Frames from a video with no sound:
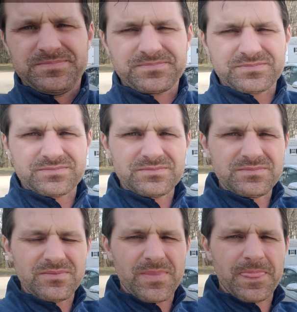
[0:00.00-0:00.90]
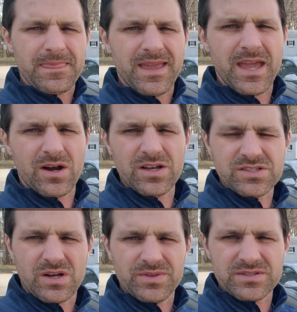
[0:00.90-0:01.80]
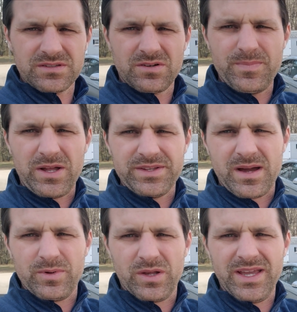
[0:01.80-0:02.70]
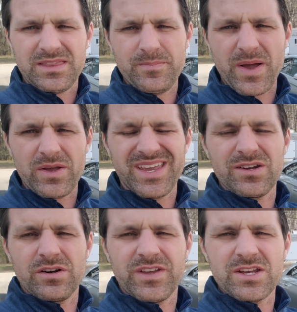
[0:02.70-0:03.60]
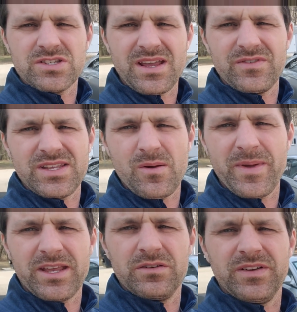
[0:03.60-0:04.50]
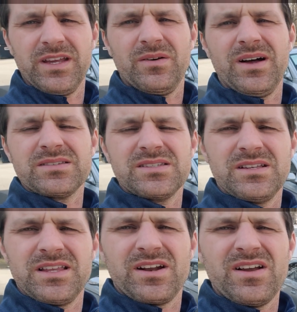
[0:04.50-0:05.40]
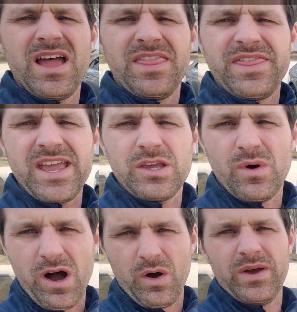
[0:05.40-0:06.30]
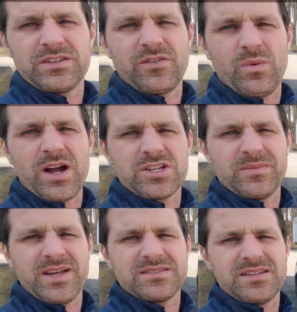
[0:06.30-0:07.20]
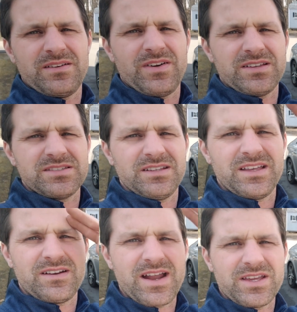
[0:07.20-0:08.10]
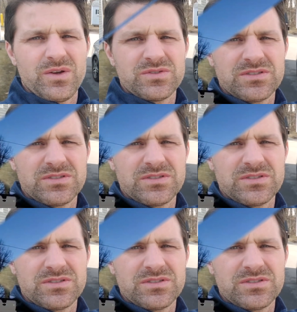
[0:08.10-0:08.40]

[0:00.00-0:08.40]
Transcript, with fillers: me. And also, there's a little bell down below. Hit the bell, you get notifications every time I make a new video. I'll see you later. Thank you always for watching my stuff. I'll see you later. Adios.